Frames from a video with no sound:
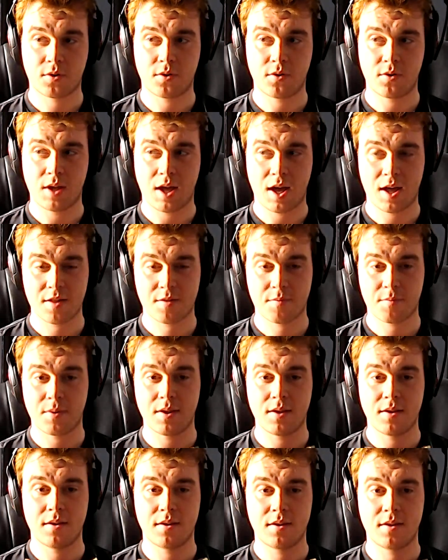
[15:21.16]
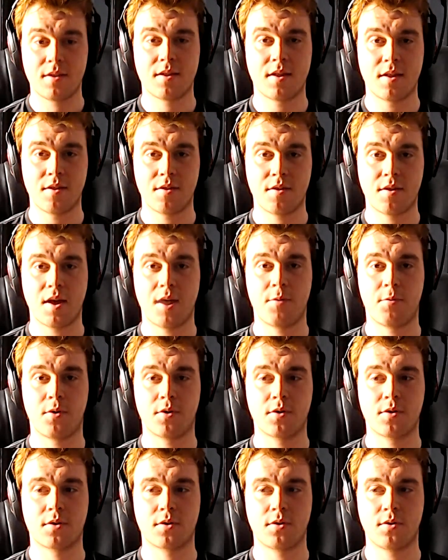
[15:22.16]
it has been since
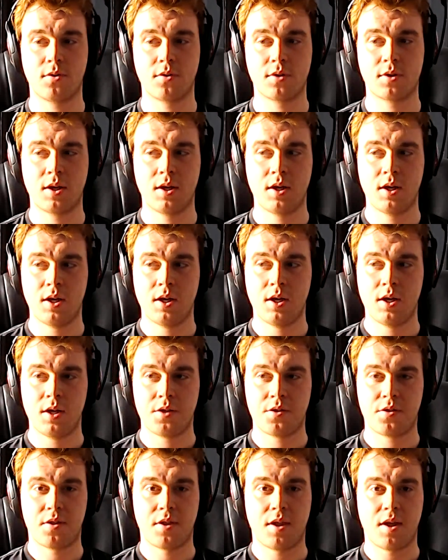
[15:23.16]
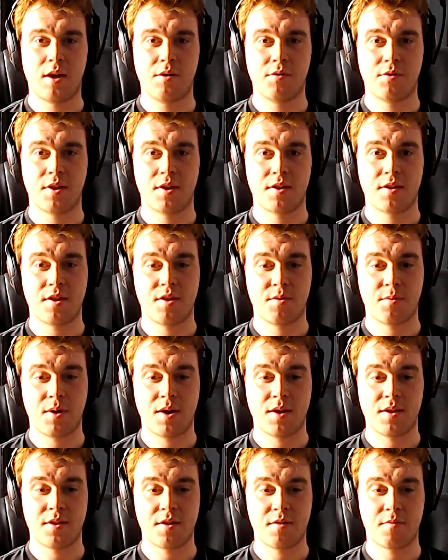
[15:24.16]
water-cooled. Now this is where
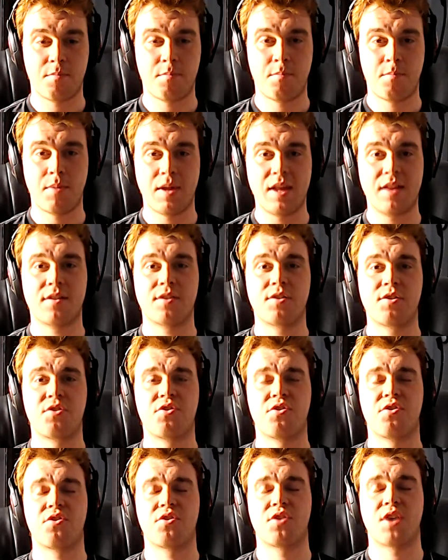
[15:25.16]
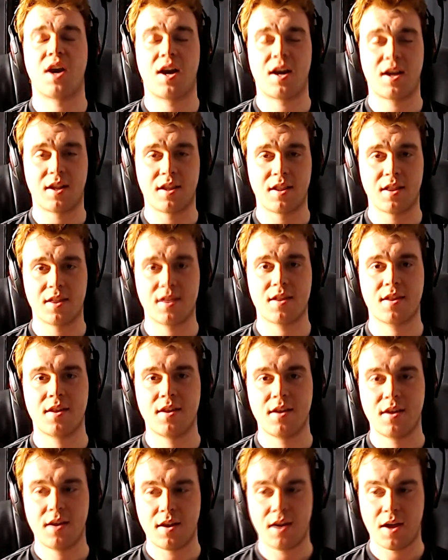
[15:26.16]
this beast shines.
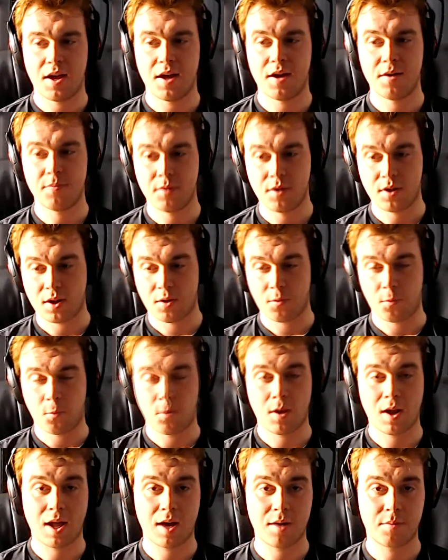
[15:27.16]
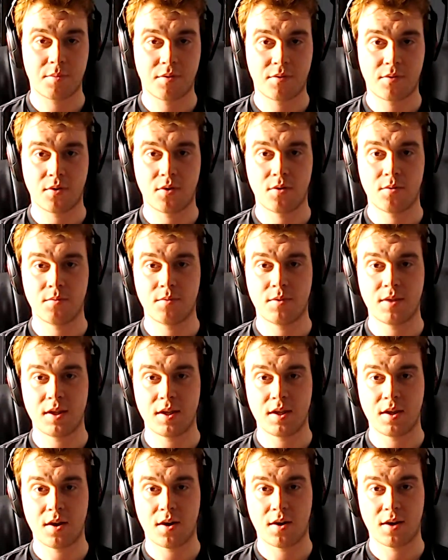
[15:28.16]
It well outperformed
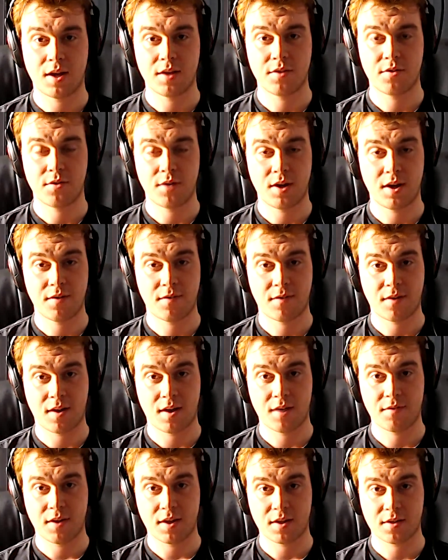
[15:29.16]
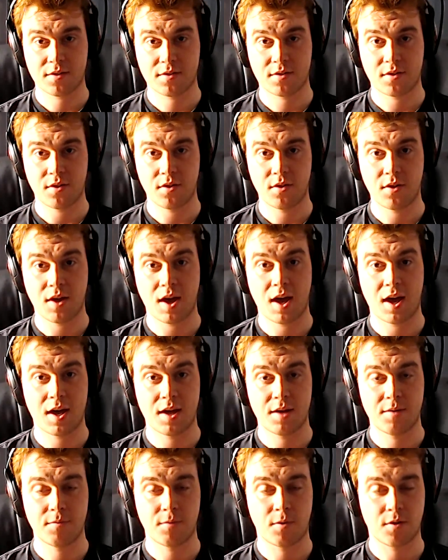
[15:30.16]
the R9 295
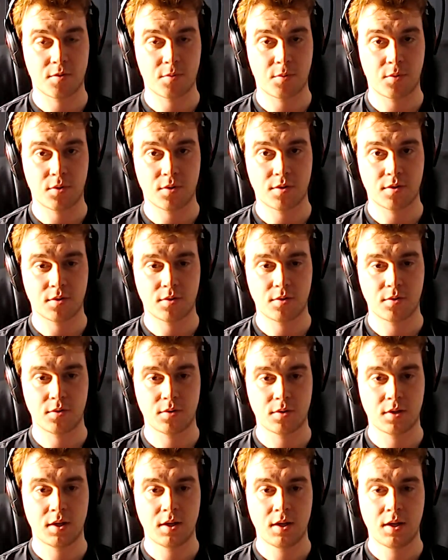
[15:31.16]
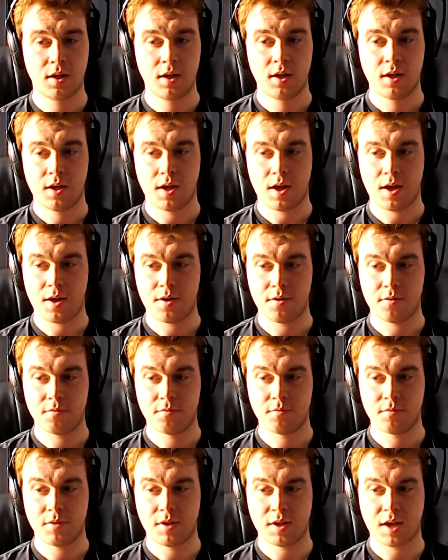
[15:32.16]
X2 was water-cooled.
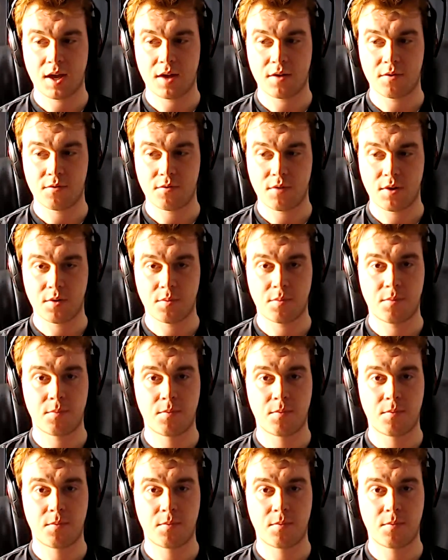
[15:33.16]
You get a real